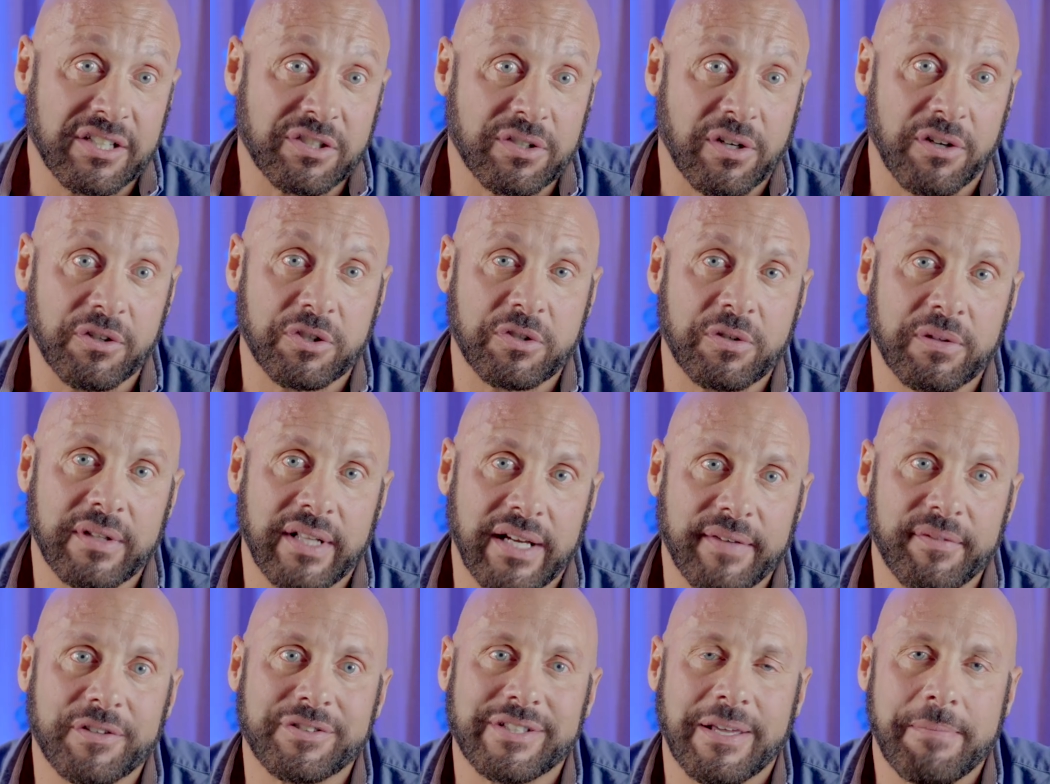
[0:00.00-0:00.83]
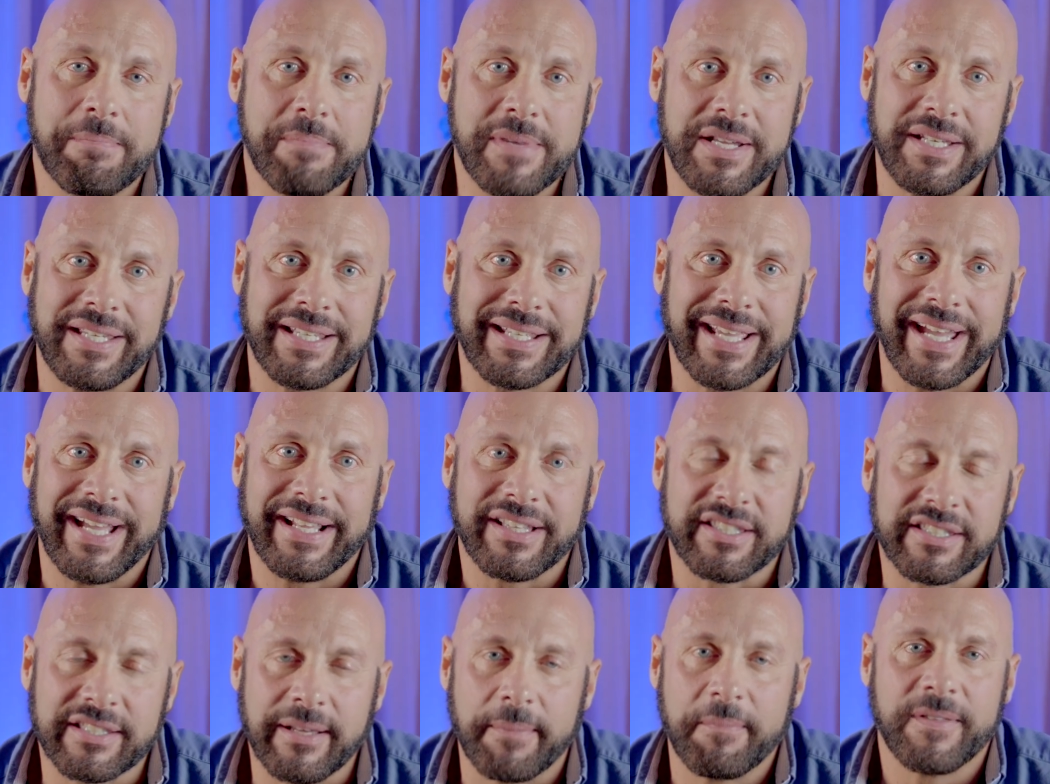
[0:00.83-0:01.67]
testosterone levels and
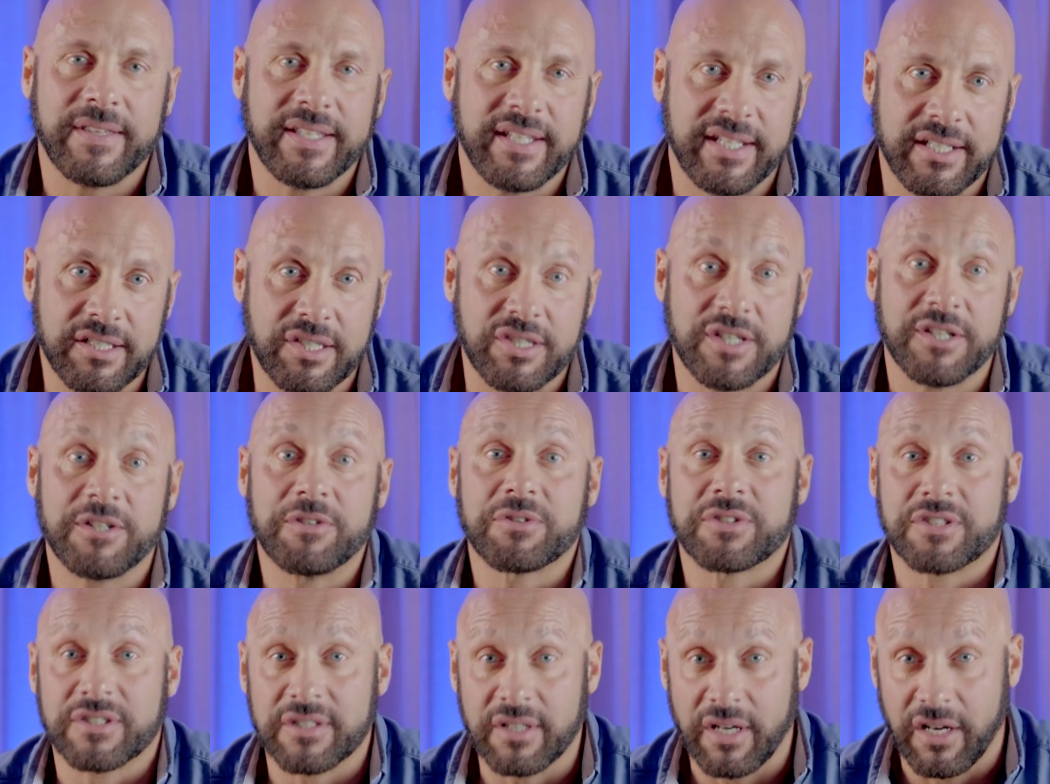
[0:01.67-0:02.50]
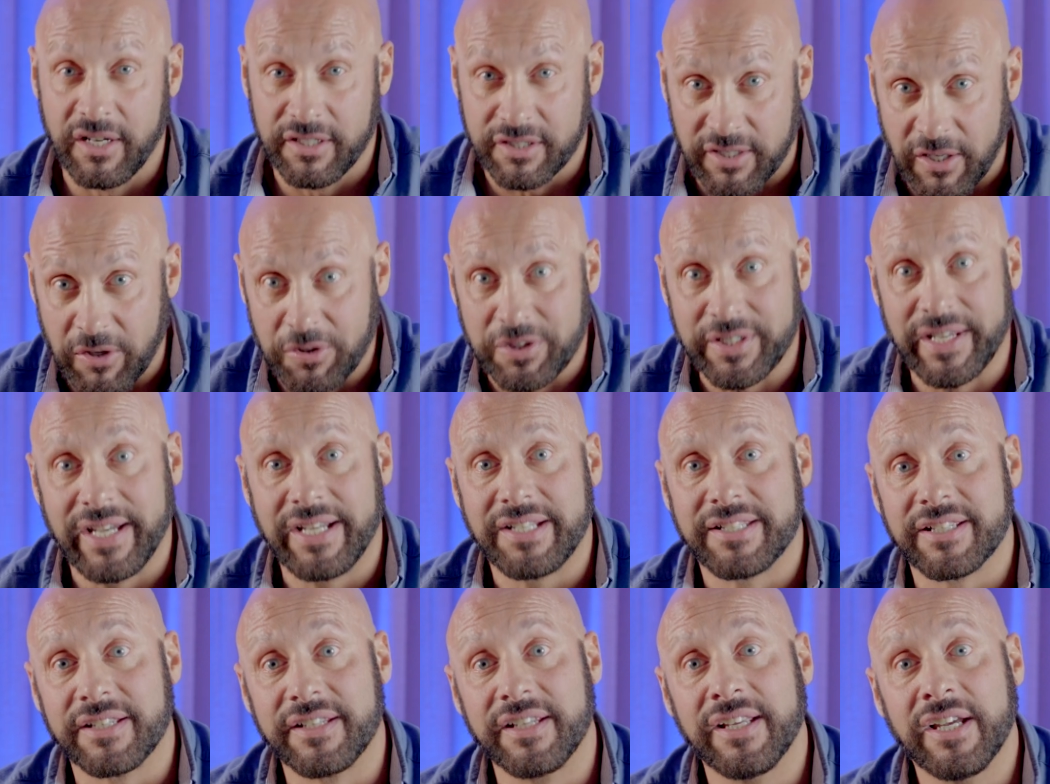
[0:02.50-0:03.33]
mitigate some of the issues
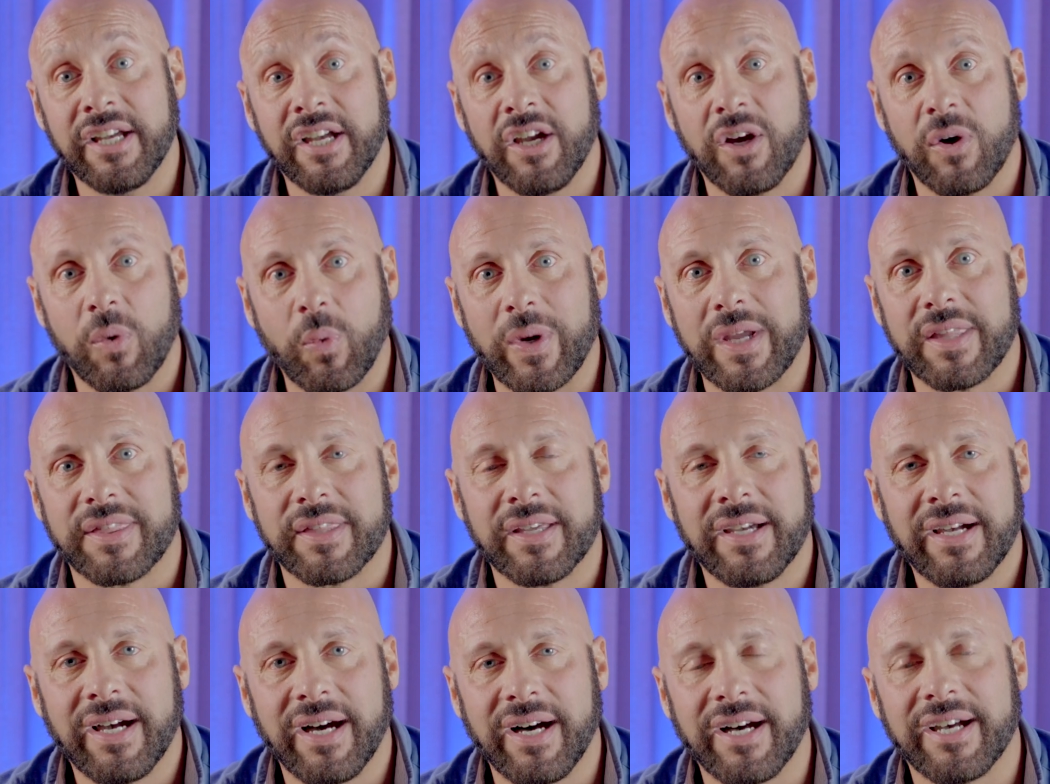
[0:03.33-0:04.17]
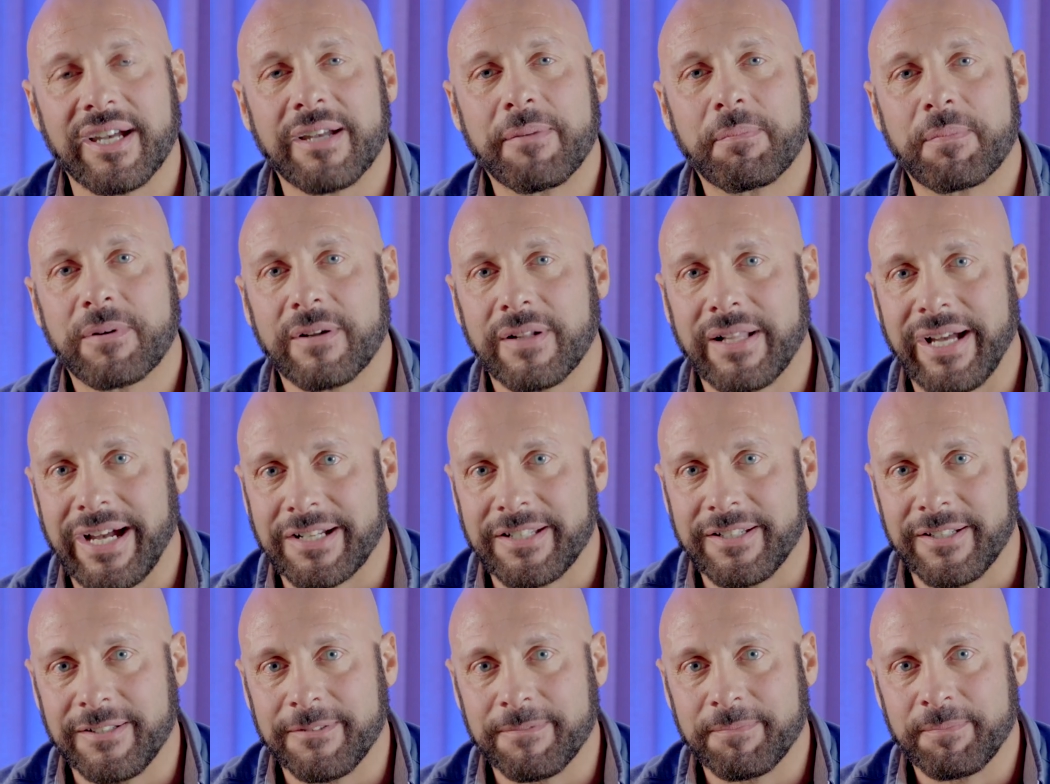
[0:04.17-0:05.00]
associated with high
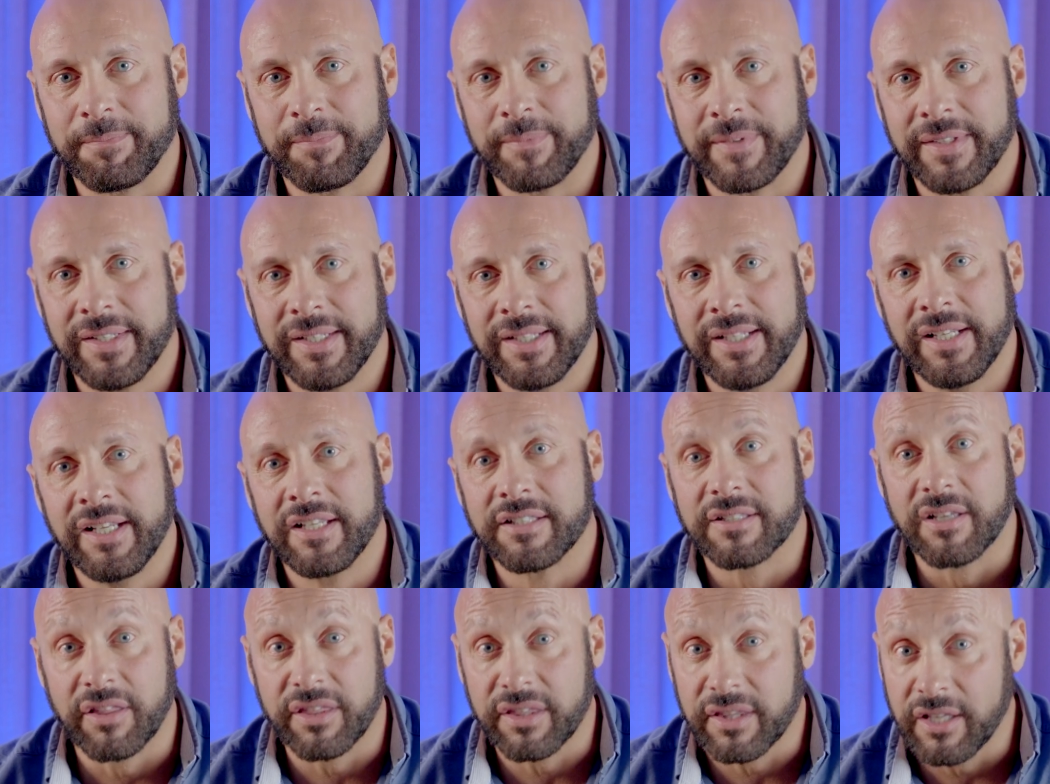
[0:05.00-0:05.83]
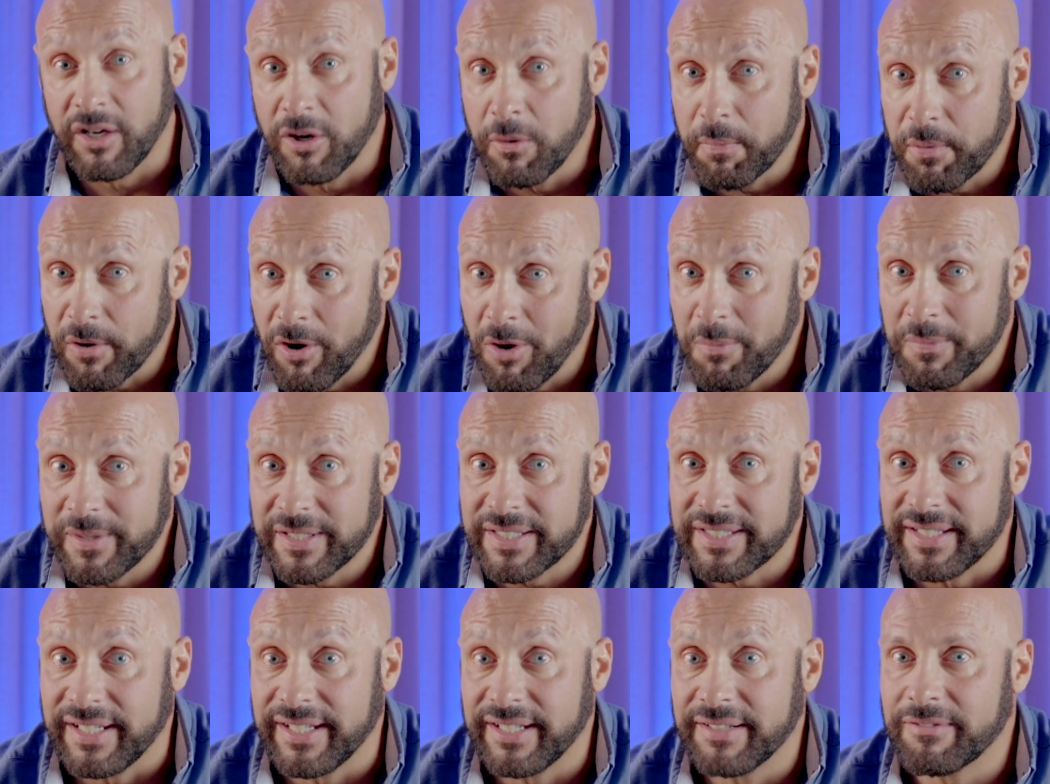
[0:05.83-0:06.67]
prolactin. So though
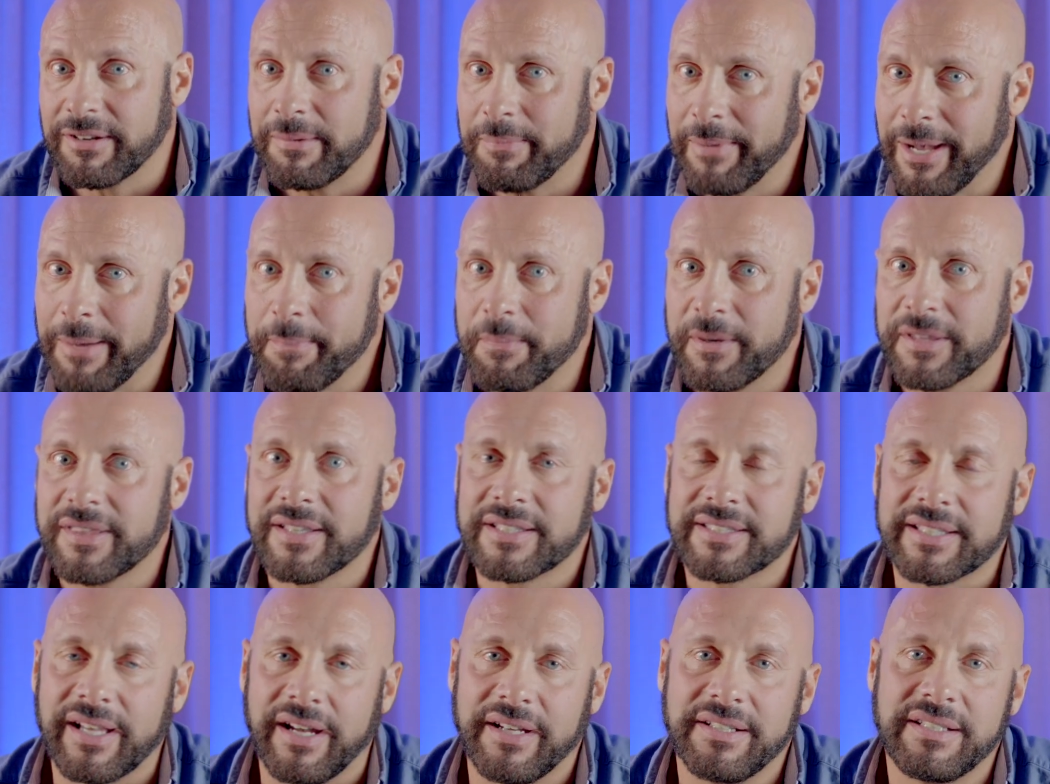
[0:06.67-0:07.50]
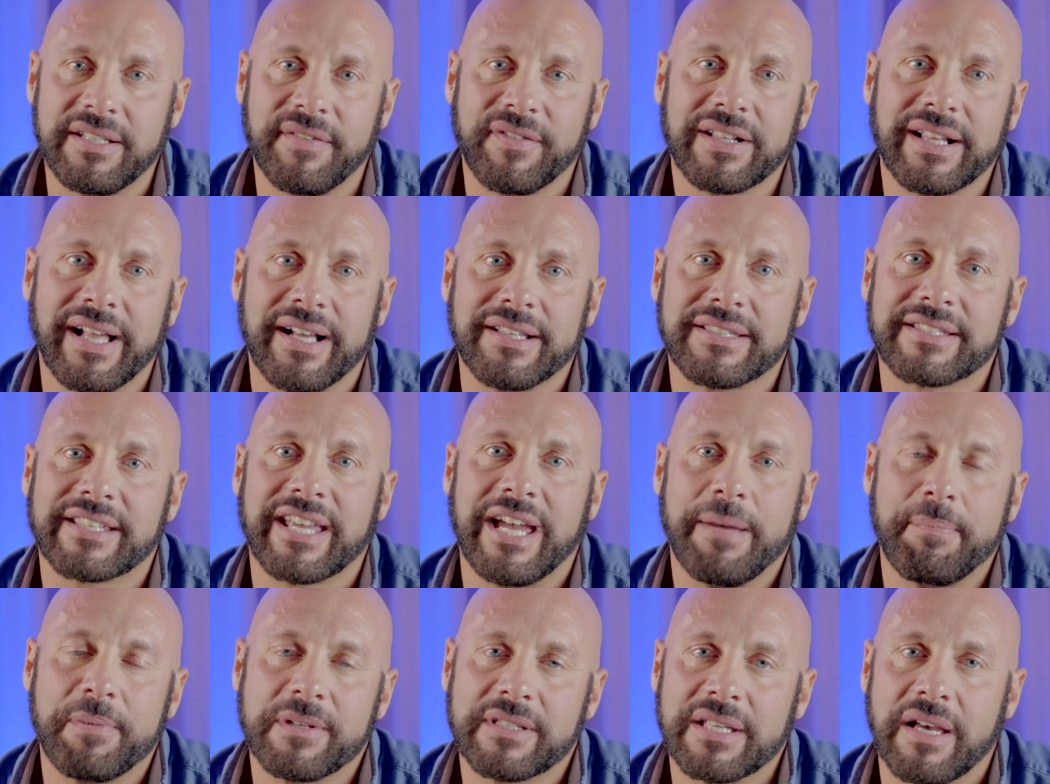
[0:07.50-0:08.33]
promising, remember the scientific
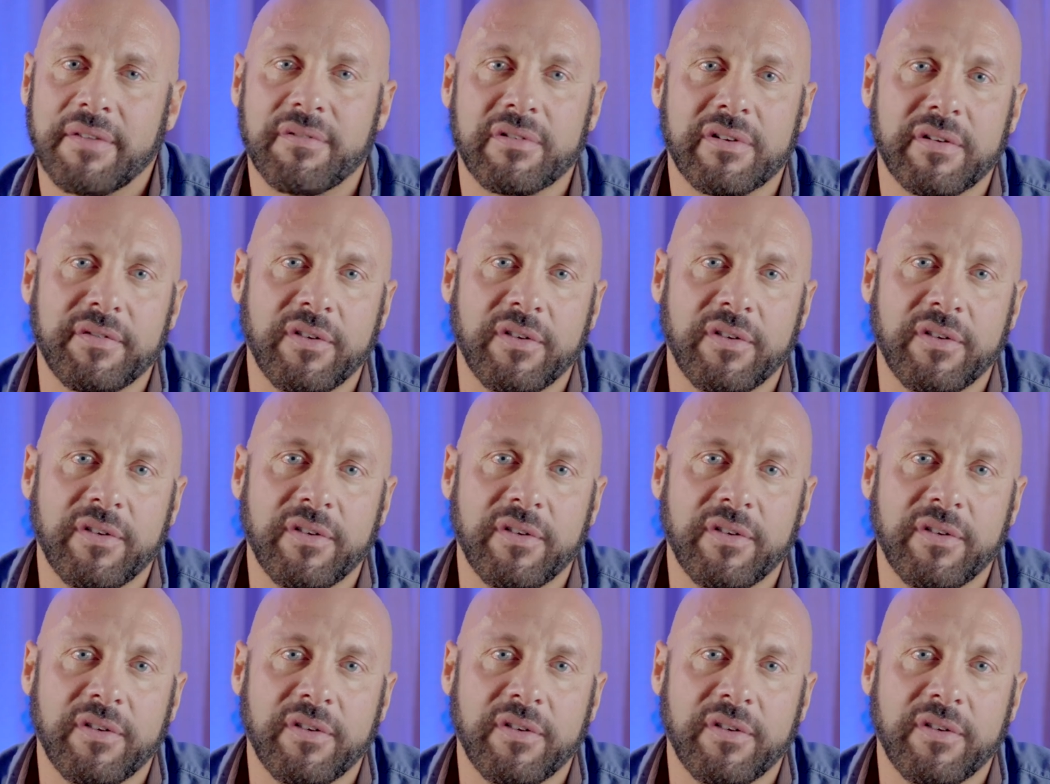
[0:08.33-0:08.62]
landscape is ever